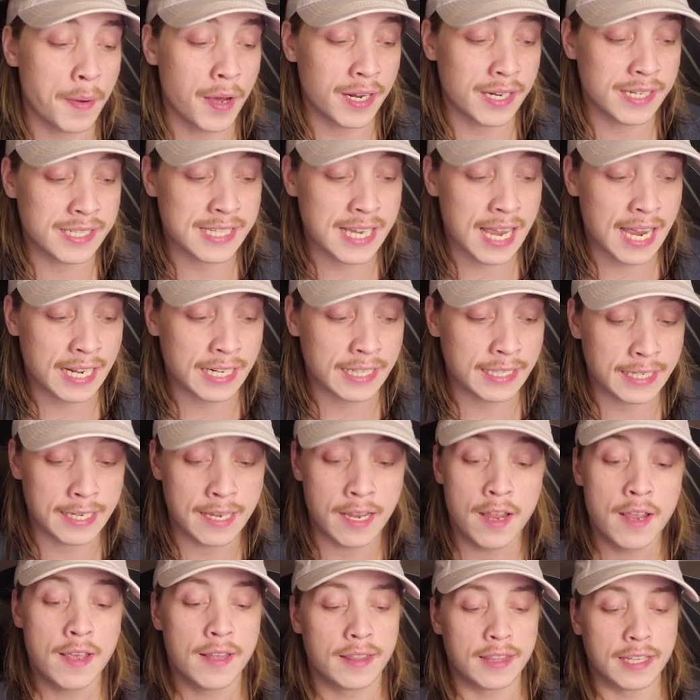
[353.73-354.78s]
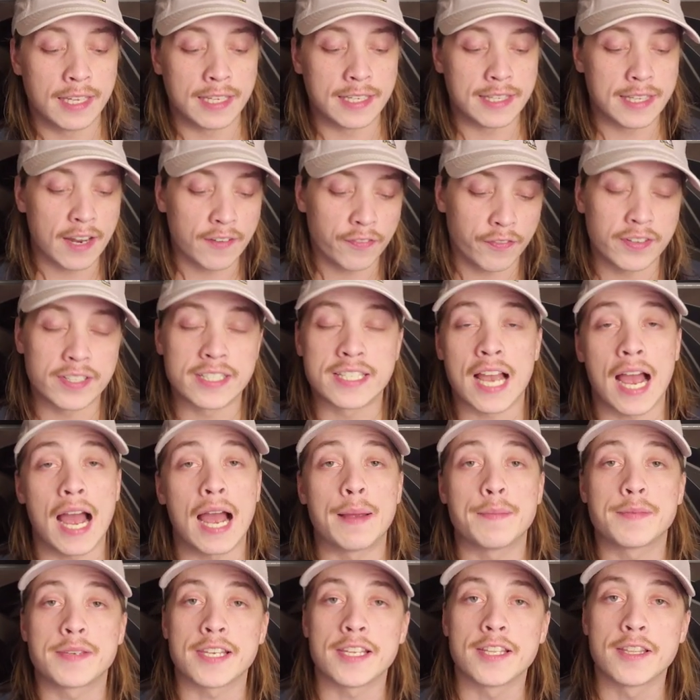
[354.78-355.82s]
exactly the different
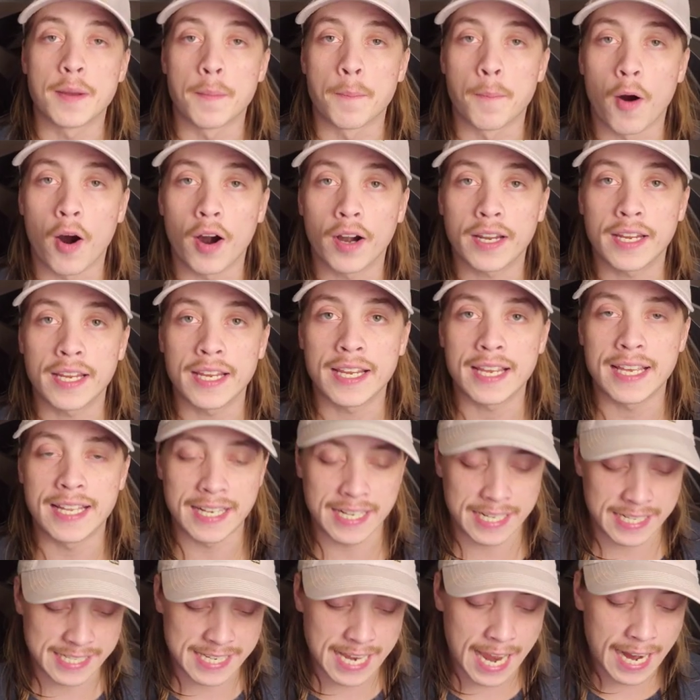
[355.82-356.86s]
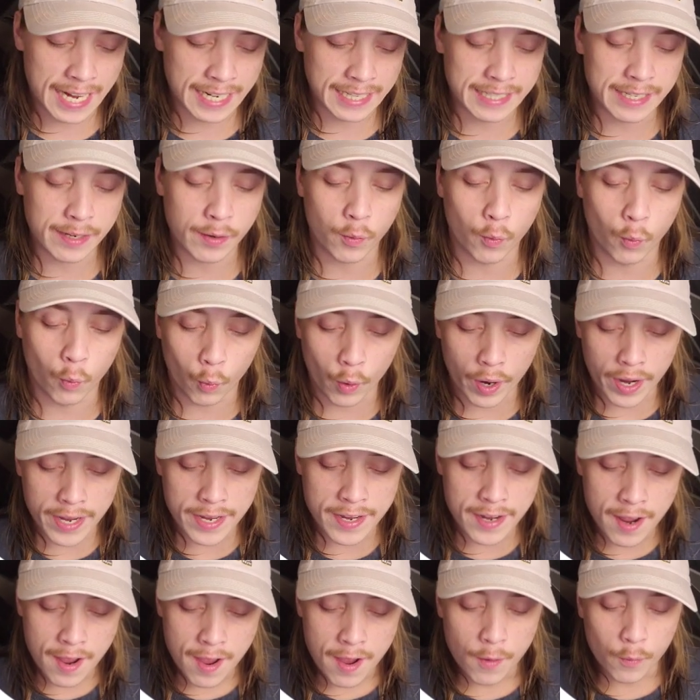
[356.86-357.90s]
times in the market and exactly when